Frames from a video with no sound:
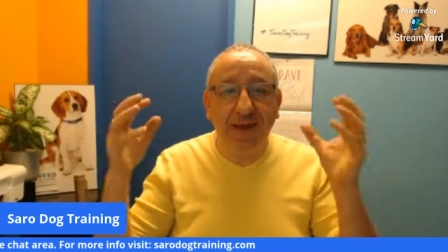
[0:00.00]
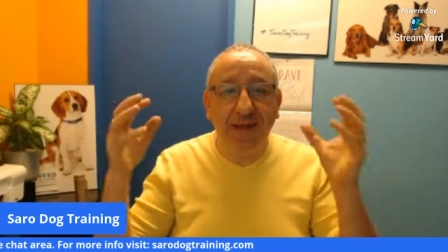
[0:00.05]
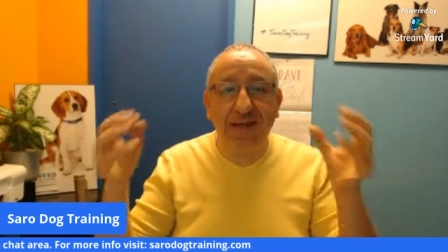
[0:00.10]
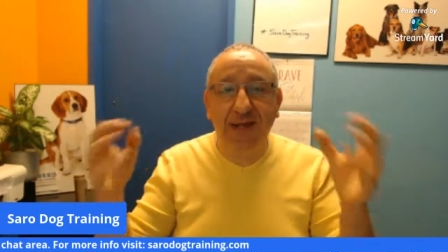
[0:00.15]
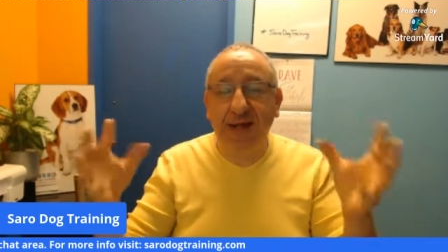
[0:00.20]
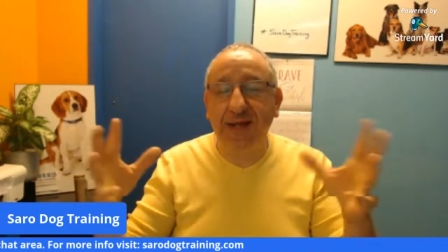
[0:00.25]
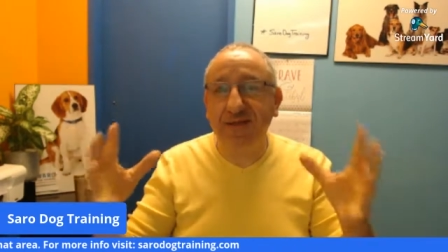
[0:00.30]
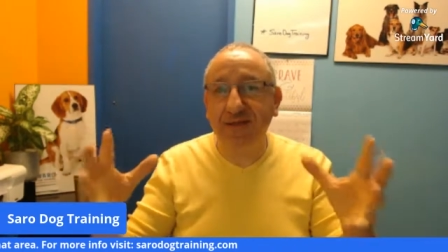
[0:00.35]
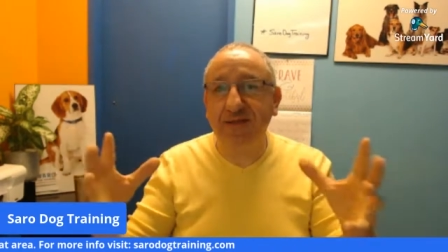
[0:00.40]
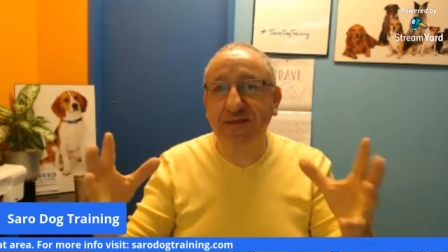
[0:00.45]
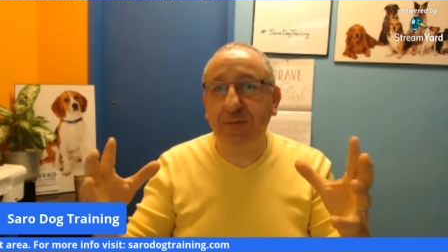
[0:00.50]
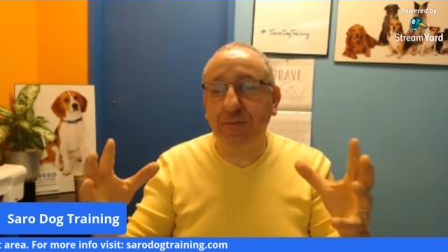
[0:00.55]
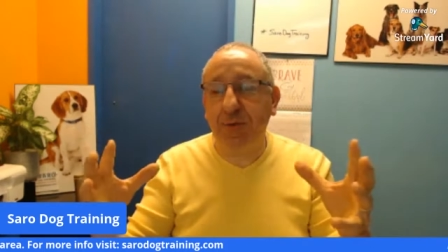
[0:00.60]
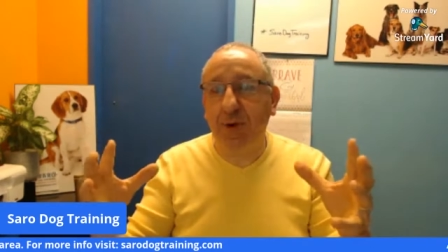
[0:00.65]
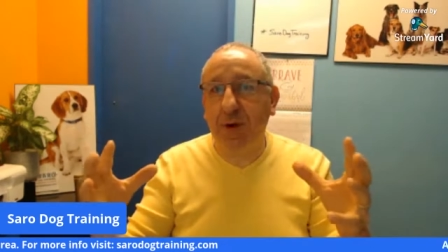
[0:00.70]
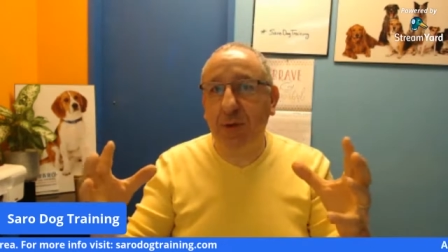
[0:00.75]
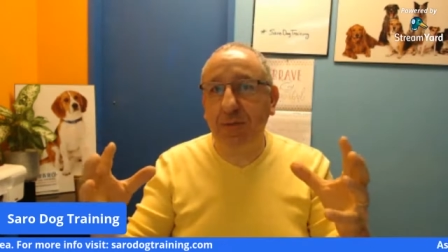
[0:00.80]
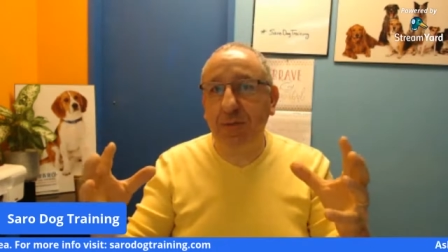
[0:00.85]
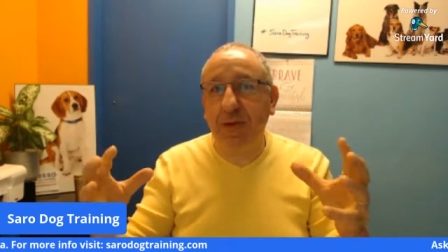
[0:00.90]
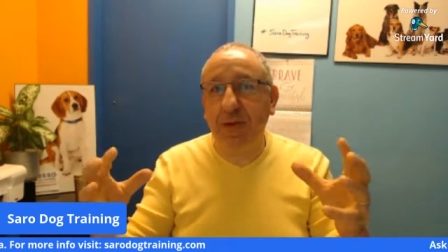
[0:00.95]
That's the
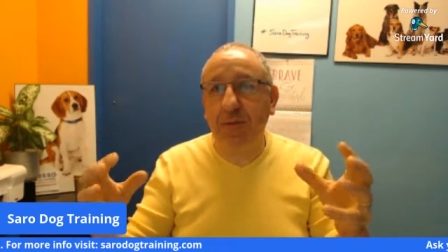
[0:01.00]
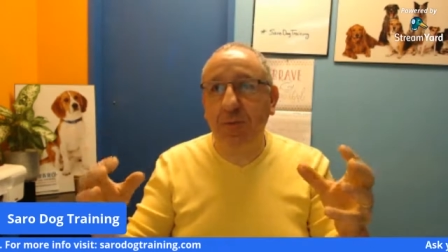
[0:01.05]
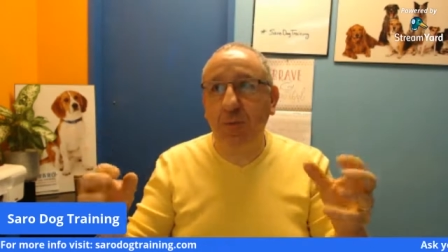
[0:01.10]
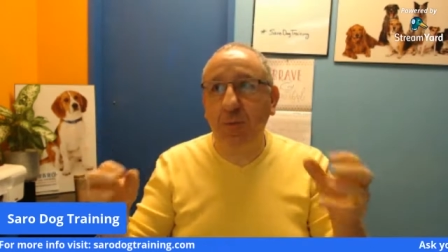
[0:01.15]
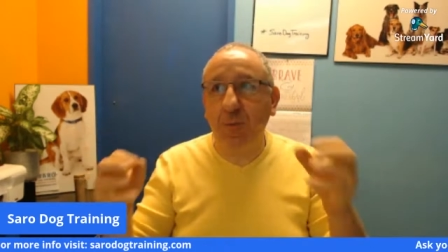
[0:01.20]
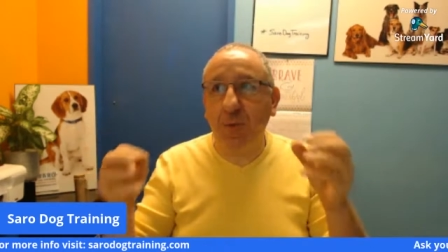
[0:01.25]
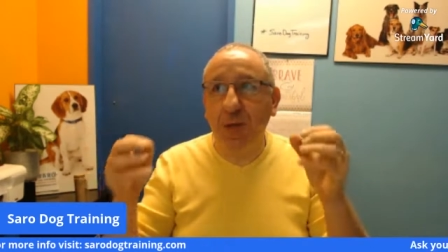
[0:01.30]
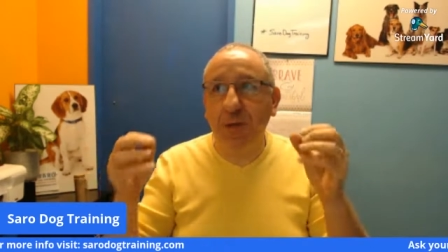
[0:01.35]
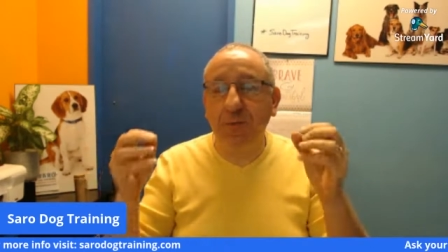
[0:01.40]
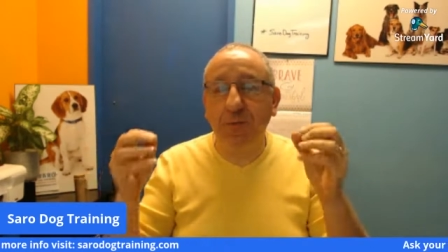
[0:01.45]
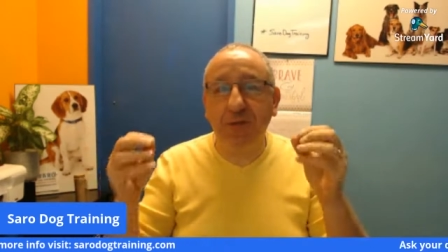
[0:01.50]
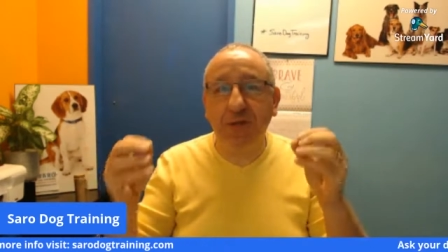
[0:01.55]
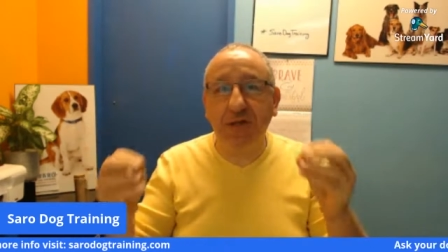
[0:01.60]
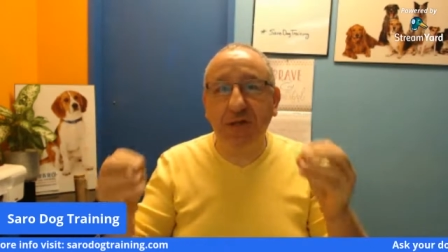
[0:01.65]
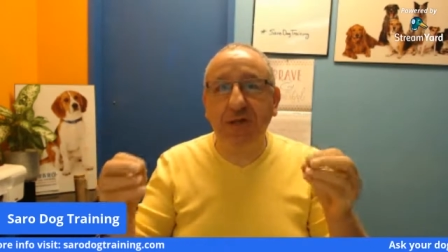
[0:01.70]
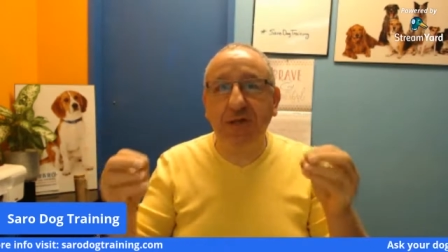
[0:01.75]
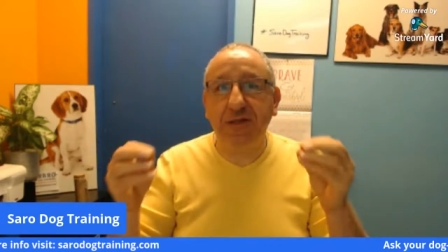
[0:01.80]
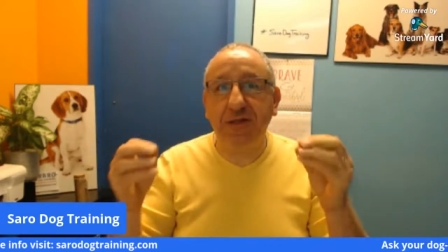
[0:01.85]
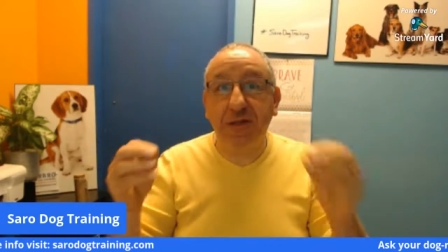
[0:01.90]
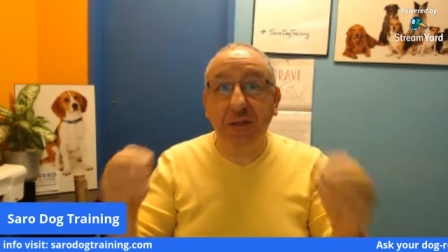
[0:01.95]
problem when
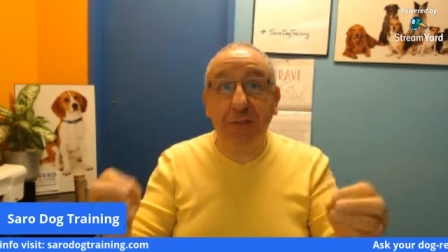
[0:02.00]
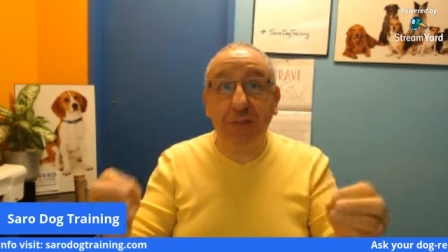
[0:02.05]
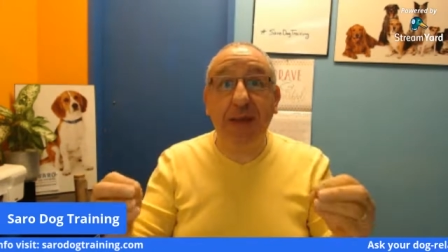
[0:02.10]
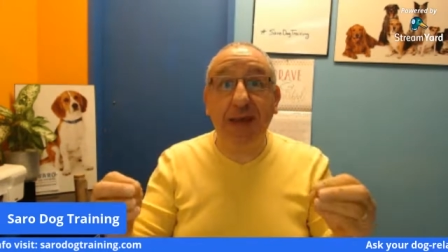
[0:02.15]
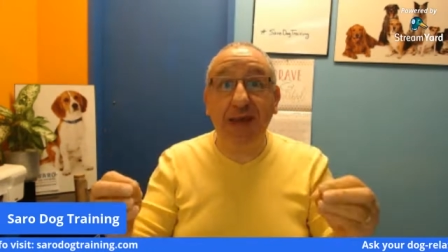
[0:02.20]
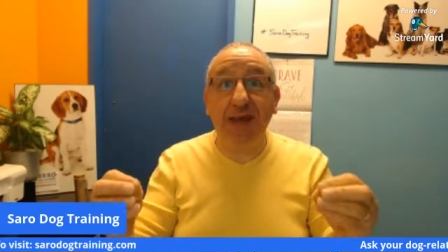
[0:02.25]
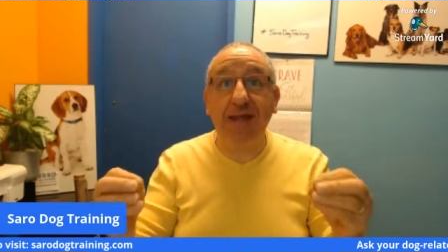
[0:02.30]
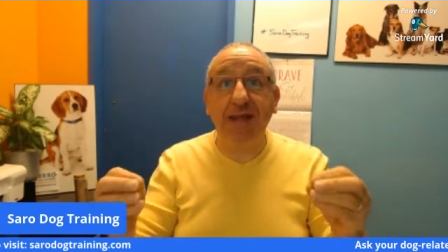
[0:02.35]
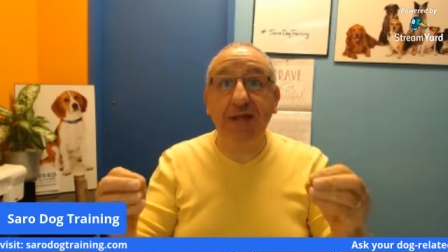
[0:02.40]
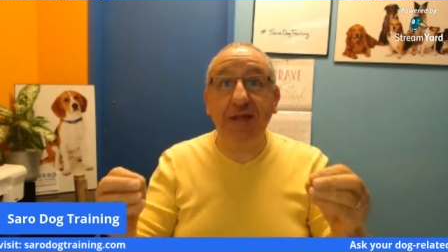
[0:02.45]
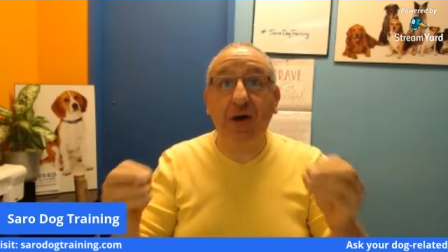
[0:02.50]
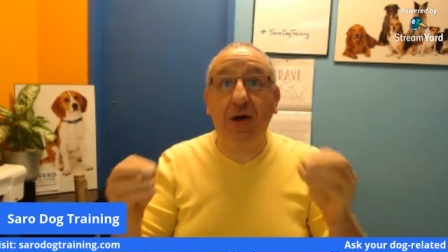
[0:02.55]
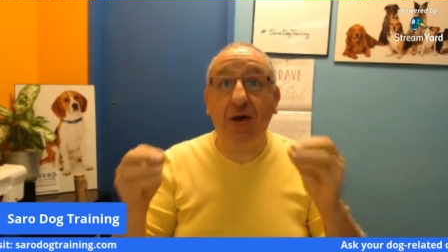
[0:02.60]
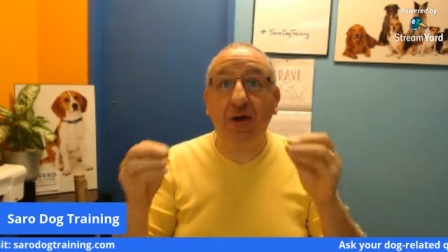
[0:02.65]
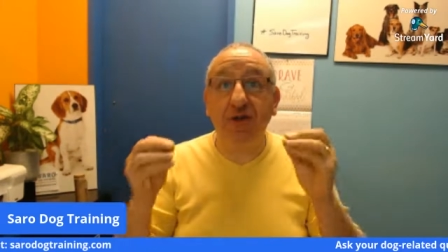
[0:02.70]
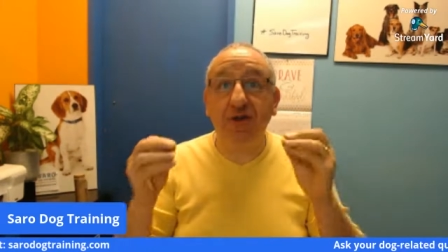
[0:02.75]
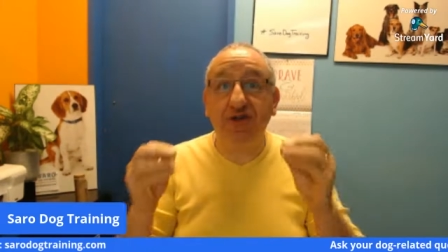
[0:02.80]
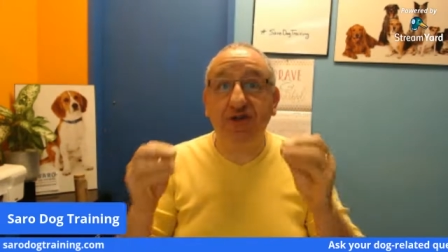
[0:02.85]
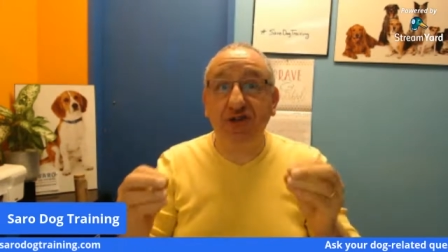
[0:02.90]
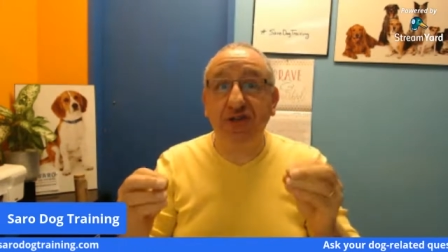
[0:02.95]
we depend
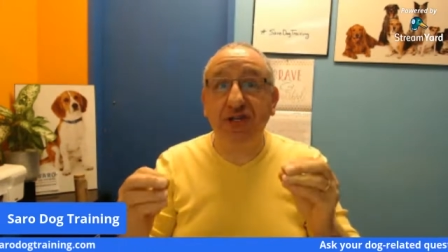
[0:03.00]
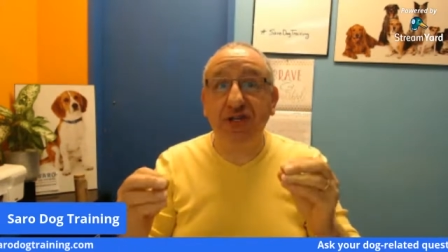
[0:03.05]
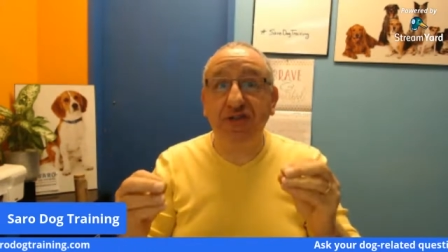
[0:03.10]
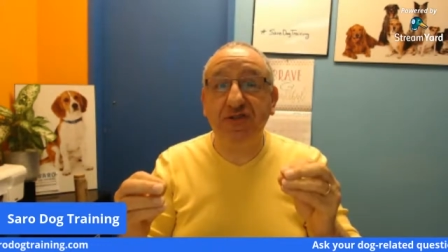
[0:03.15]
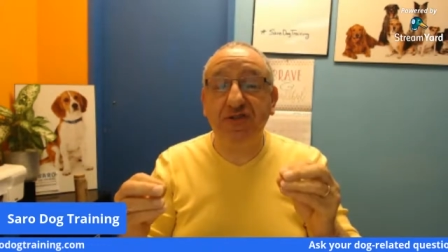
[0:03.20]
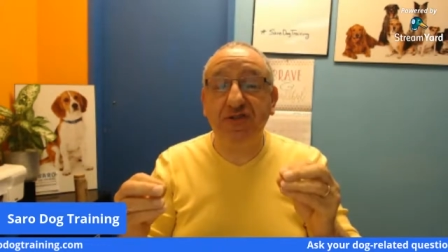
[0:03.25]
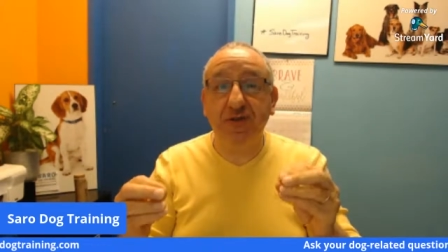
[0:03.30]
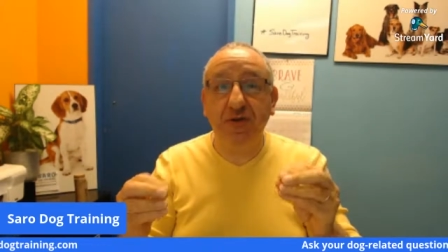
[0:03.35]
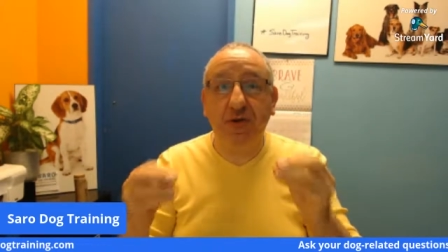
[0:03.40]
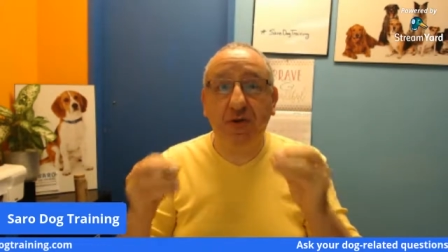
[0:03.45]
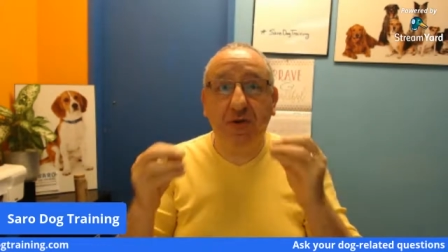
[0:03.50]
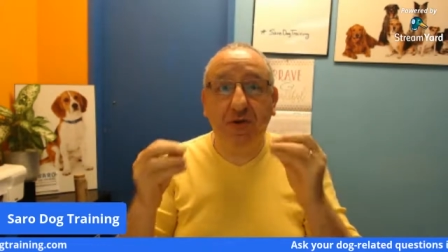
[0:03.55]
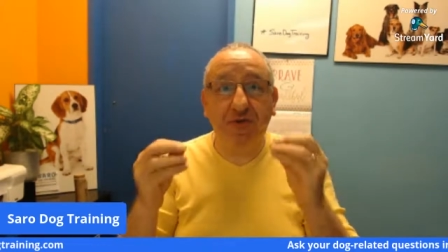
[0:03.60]
on treats